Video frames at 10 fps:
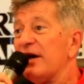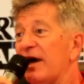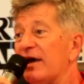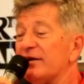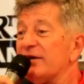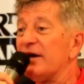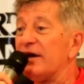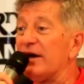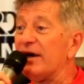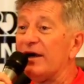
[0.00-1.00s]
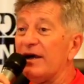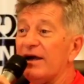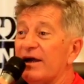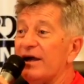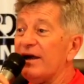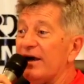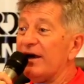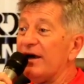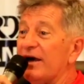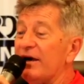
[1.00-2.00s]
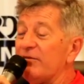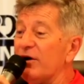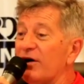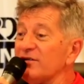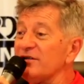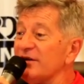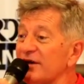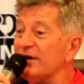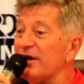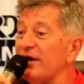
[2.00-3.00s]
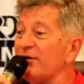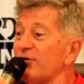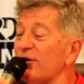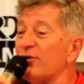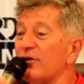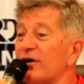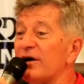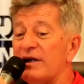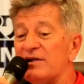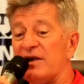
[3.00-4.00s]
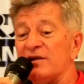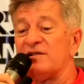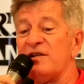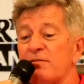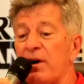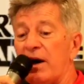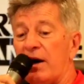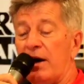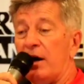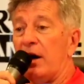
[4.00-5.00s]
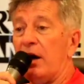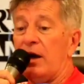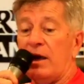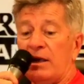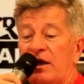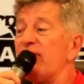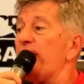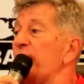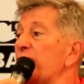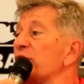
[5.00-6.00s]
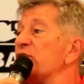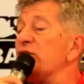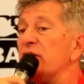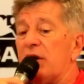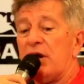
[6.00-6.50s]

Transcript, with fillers: And uh, because, uh, you know, uh, Simba give priority